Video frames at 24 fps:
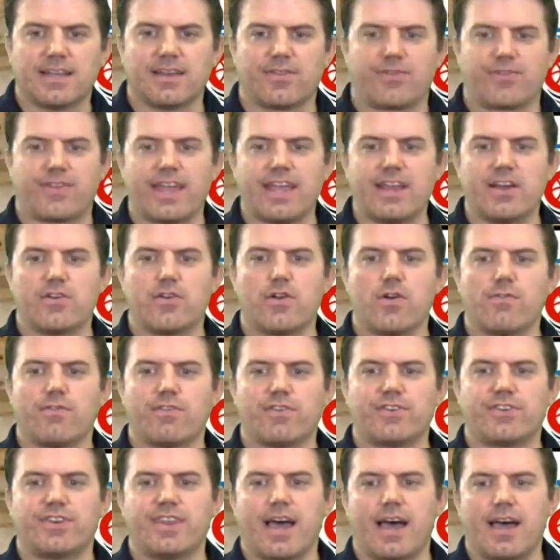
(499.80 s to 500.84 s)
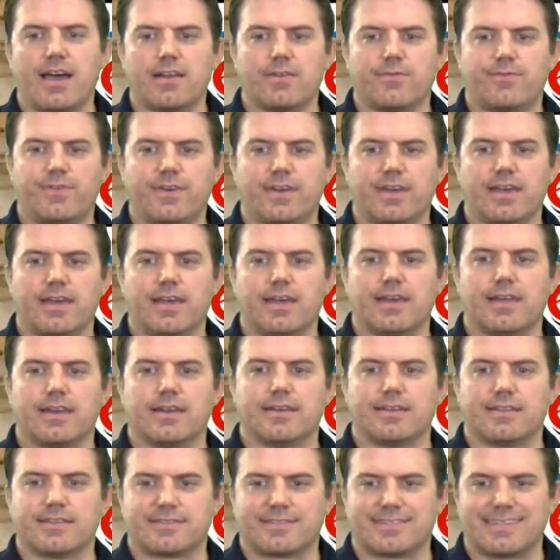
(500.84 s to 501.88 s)
Thayer over Donovan,
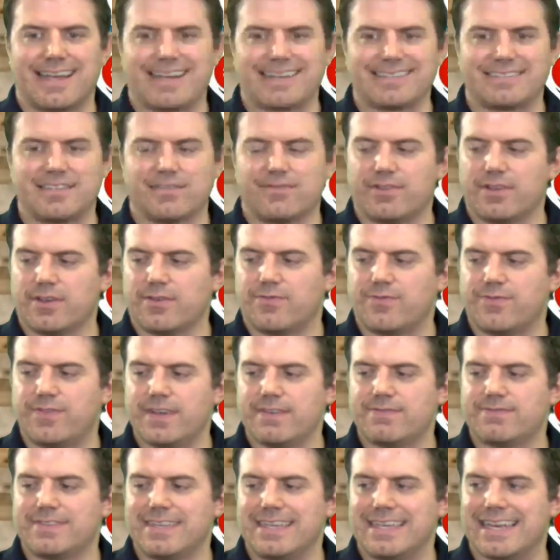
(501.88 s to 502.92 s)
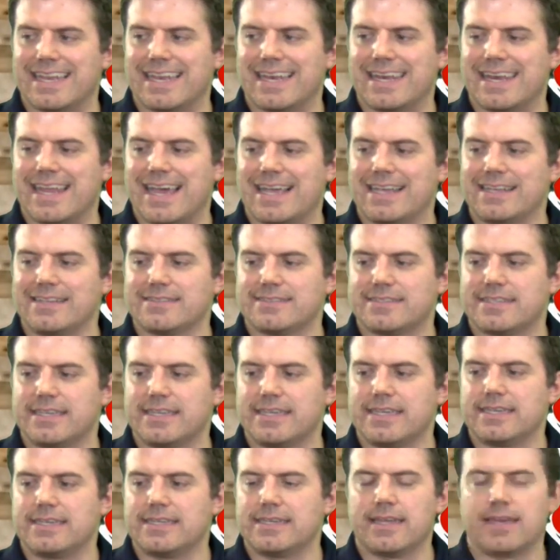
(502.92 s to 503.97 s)
decisively
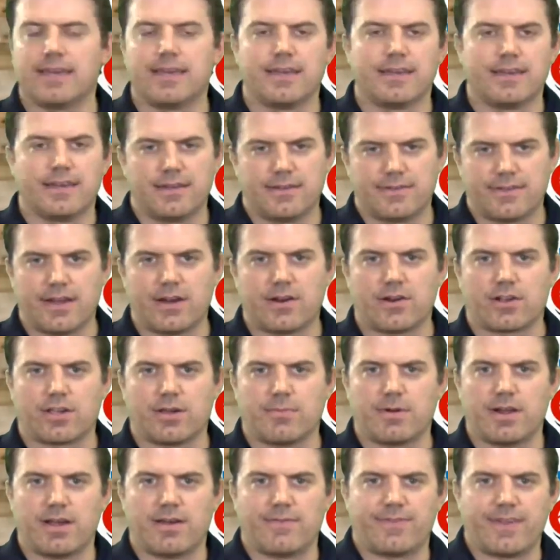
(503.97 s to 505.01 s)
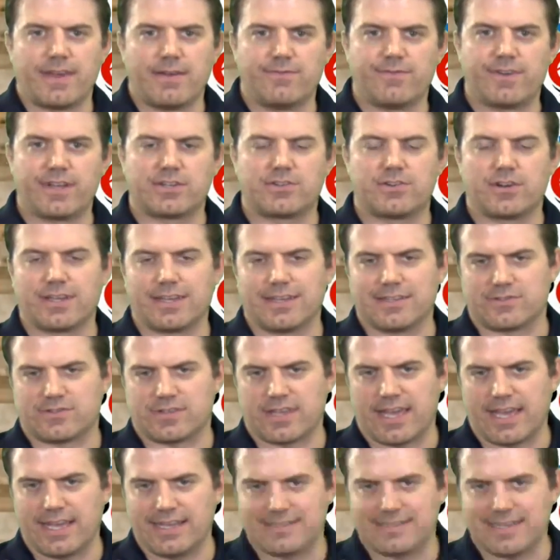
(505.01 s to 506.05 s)
50-19. Thayer coming off that victory against
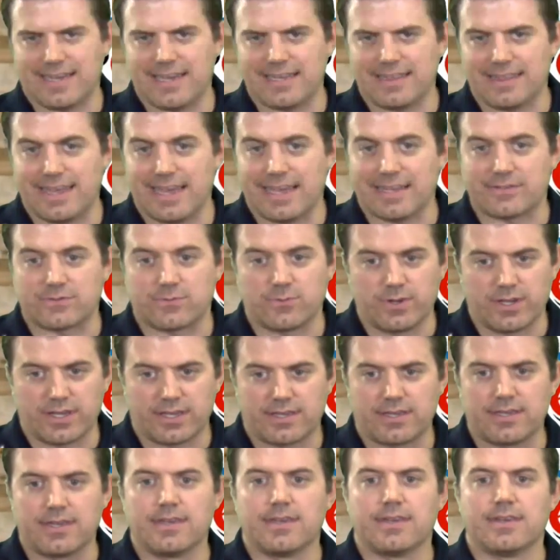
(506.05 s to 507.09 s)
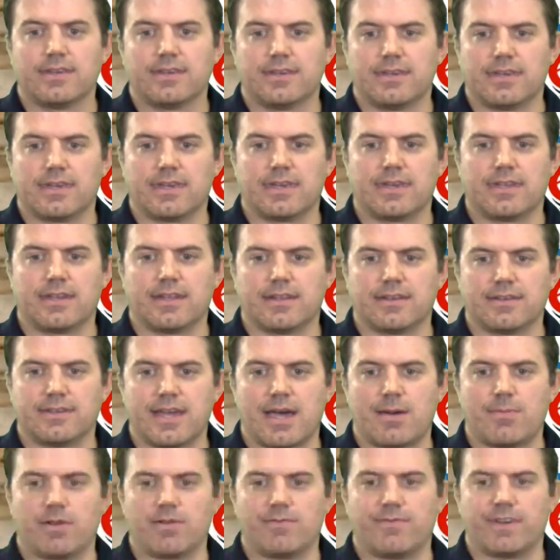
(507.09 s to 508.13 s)
Hayti last week and a
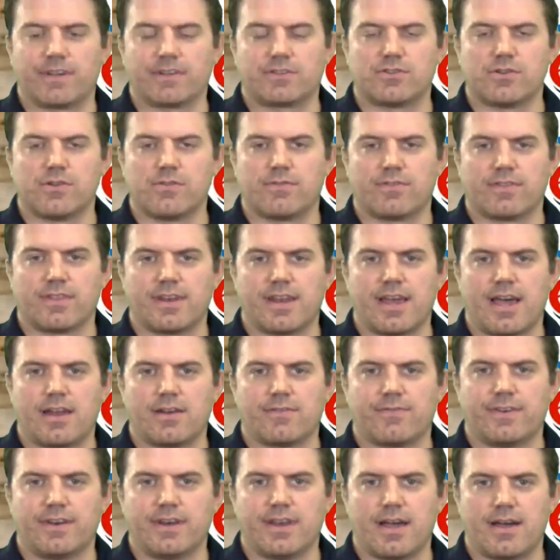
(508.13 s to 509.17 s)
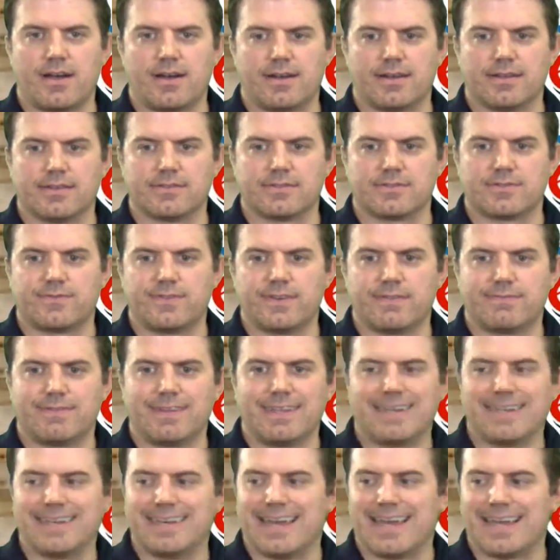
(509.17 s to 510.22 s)
dominant victory over the Donovan Dons,
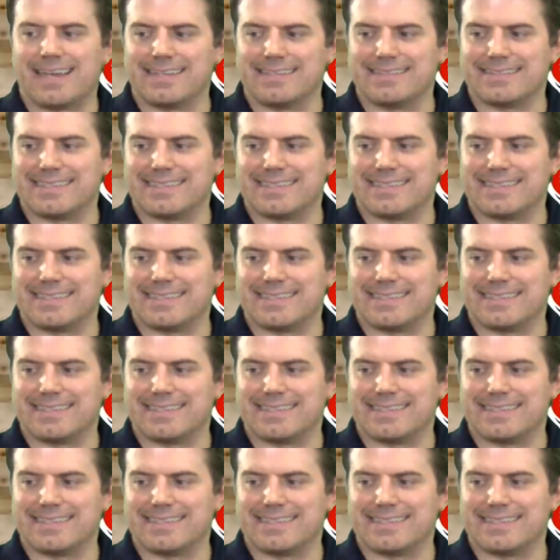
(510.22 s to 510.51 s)
50-19.